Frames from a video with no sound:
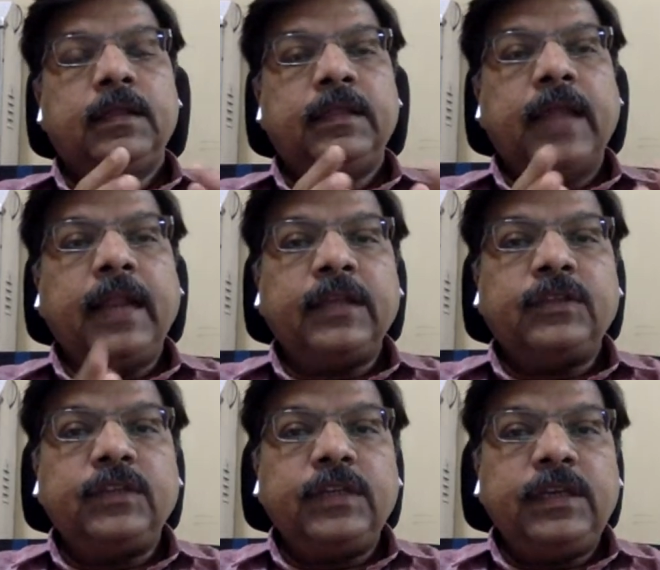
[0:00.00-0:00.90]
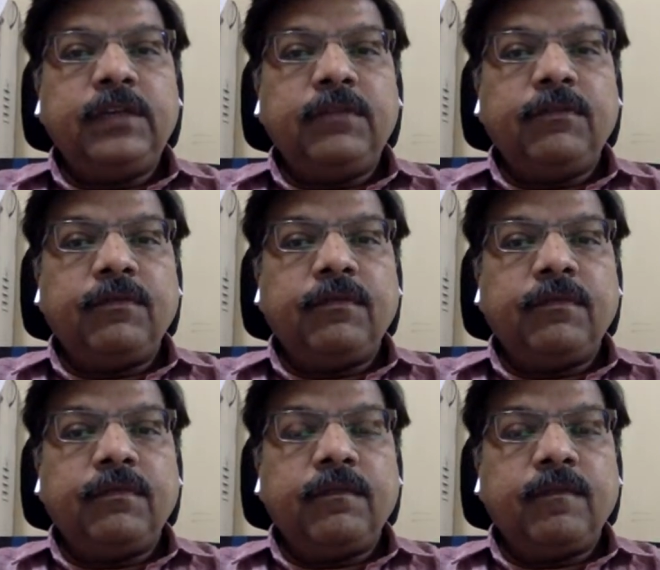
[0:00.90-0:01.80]
that actually
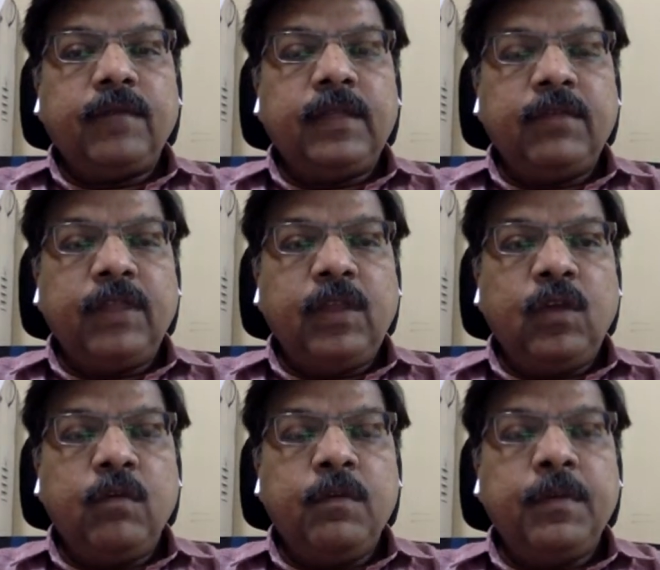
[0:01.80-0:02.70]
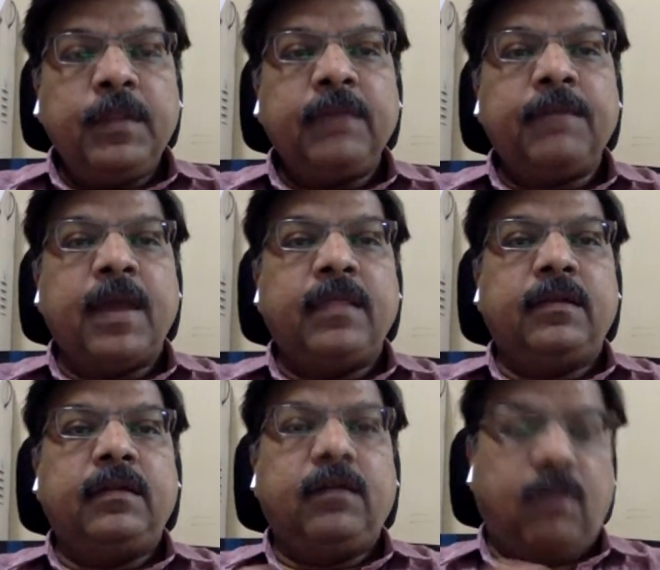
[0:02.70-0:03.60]
in a very homeopathic
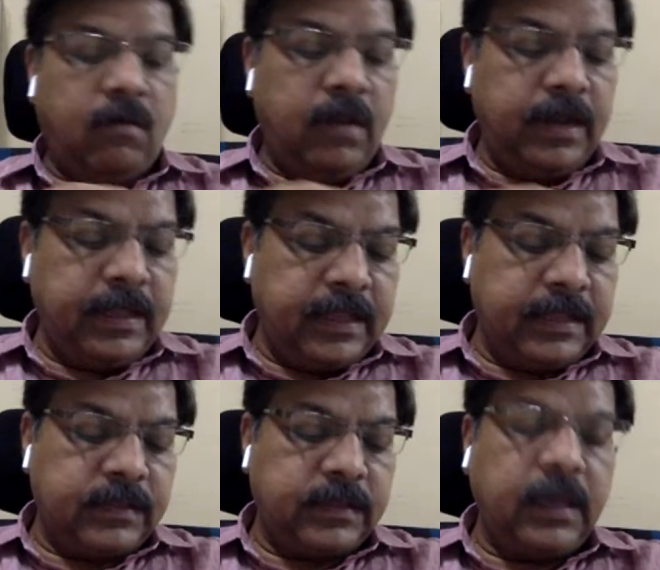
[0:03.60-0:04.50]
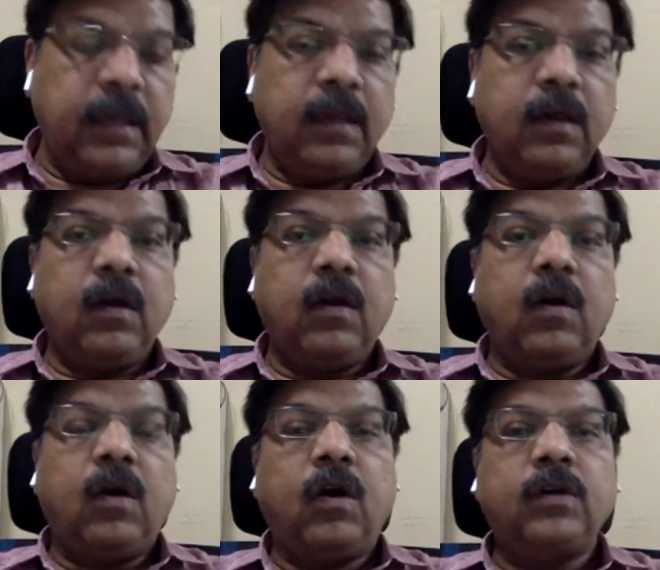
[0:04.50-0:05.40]
manner, already there is a
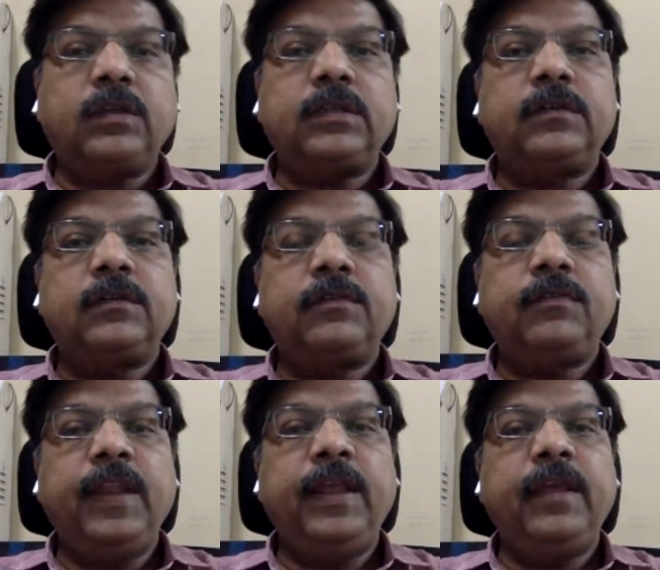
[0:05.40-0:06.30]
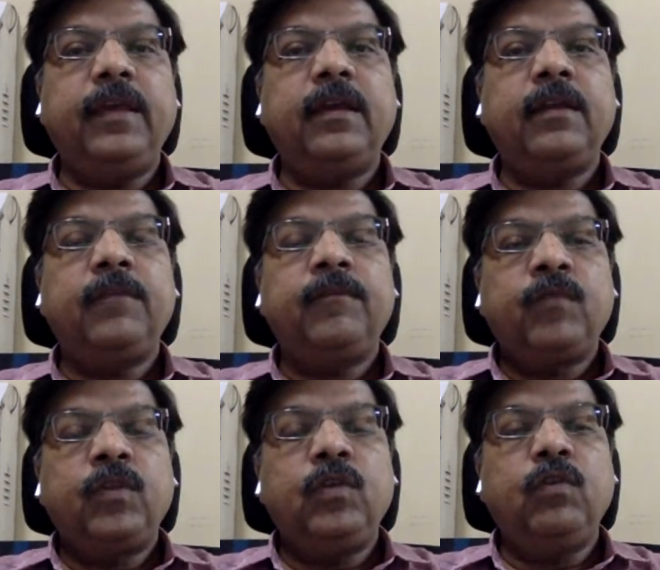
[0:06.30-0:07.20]
hot feeling here.
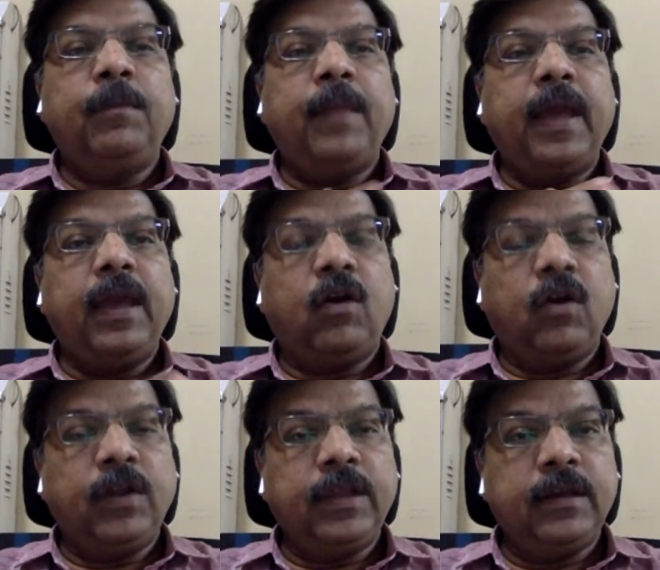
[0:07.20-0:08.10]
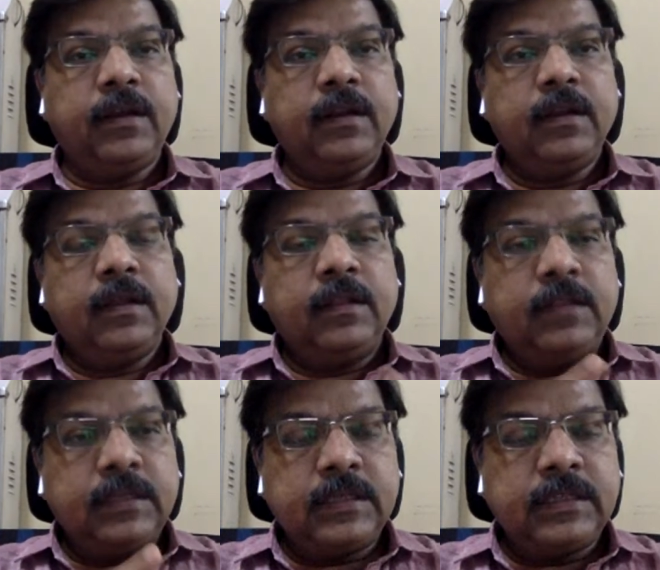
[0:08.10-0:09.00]
You apply hot here.
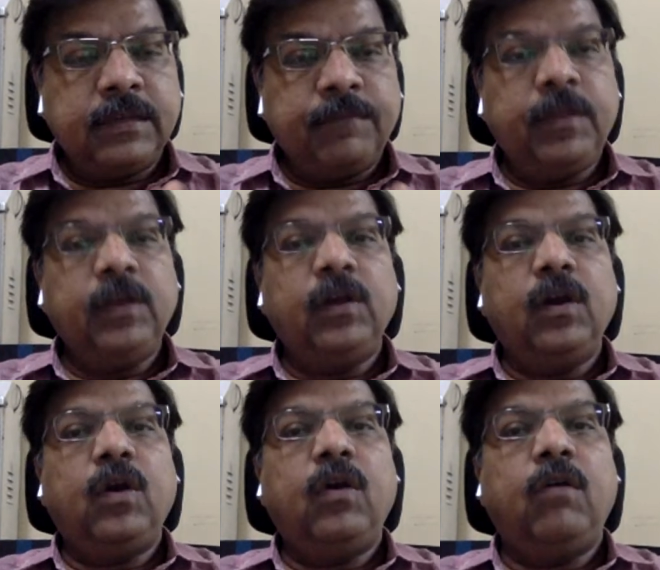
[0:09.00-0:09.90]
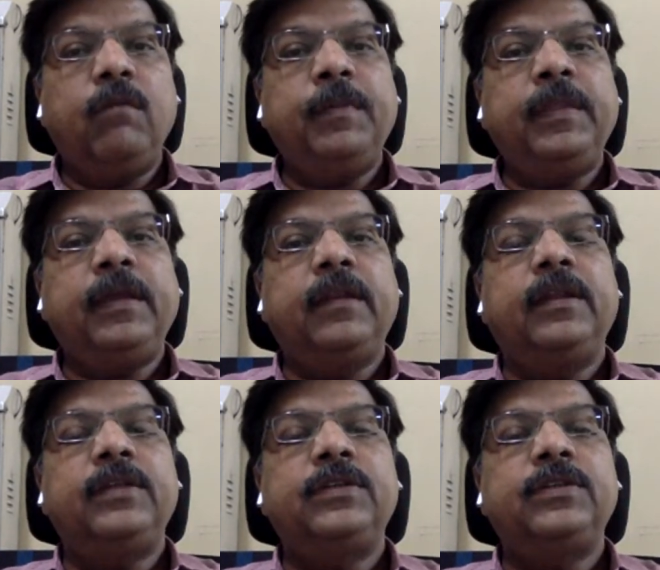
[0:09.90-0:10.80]
This is something homeopathic
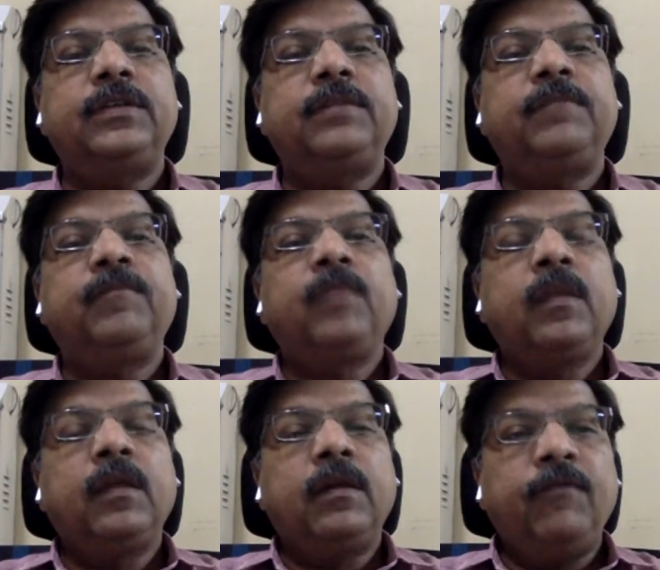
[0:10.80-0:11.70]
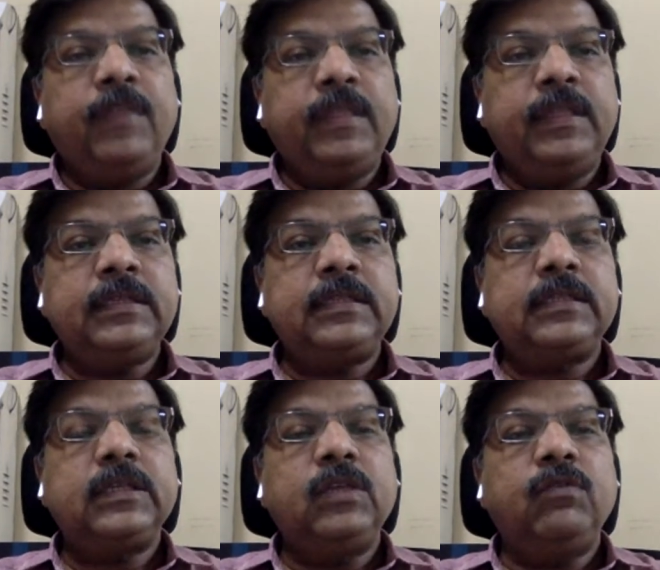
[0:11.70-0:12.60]
relationship. With
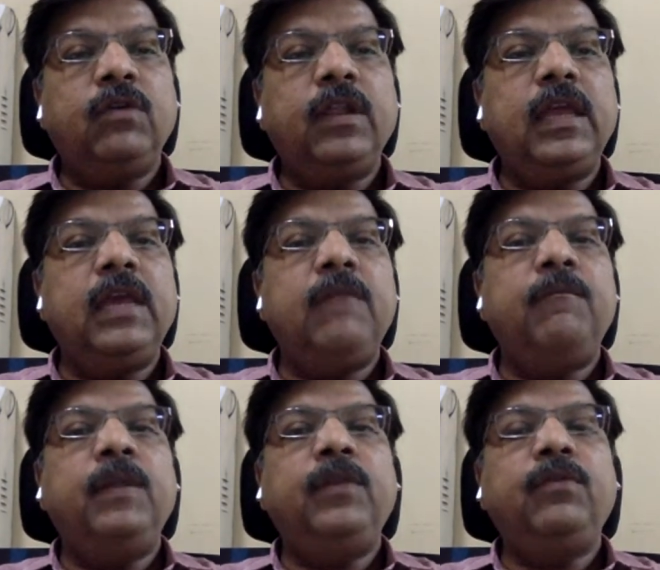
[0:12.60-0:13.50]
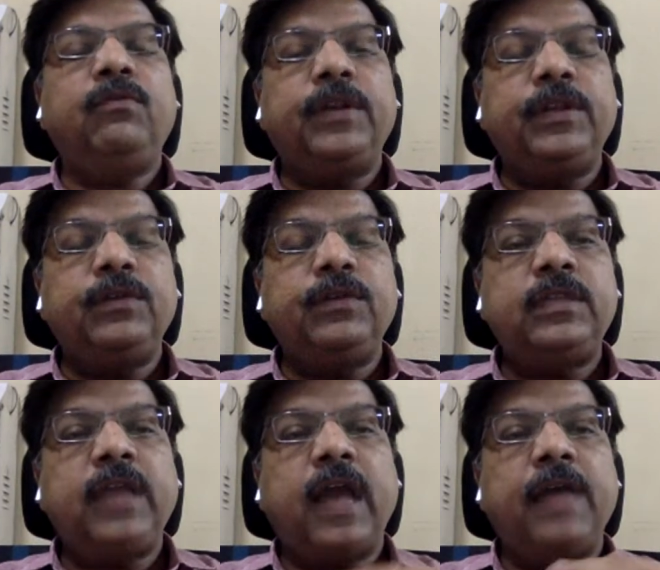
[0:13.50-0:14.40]
this, you are able to
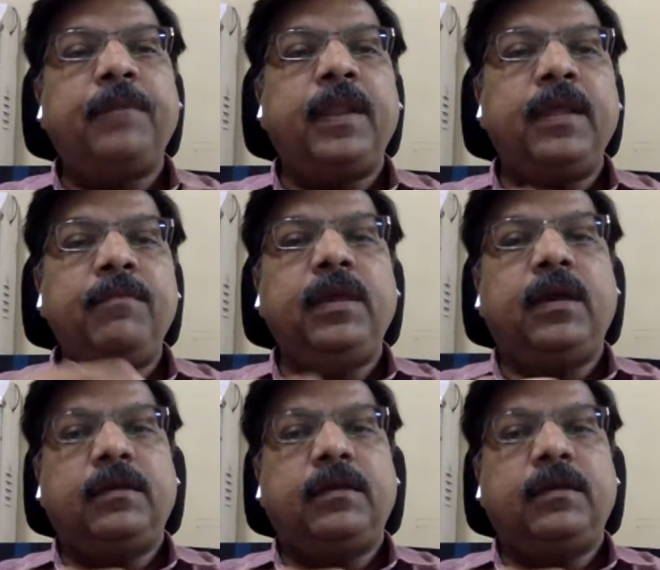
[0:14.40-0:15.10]
reduce the hyperemia,